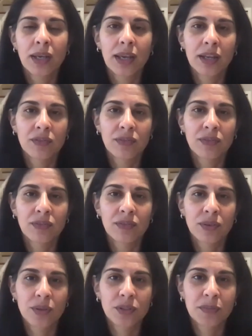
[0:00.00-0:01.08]
And for those
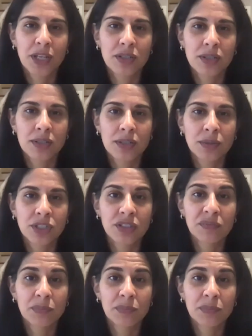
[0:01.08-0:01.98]
patients who achieve